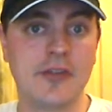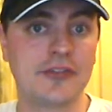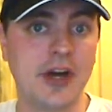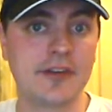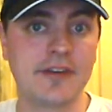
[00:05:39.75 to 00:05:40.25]
the
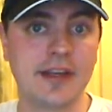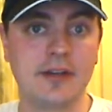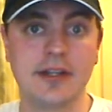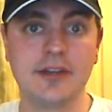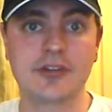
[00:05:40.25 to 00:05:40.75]
side of a
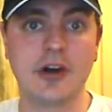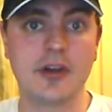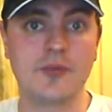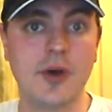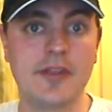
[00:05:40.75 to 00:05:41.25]
hill in
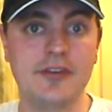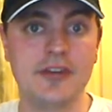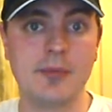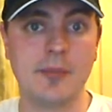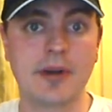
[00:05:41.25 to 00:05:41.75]
Scotland where the
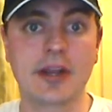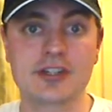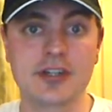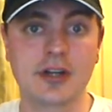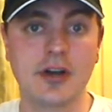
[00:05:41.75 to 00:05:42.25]
deer
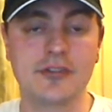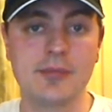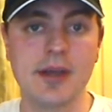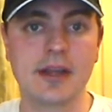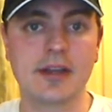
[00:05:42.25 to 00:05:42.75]
population had got too
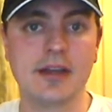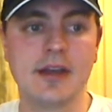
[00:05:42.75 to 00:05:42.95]
big.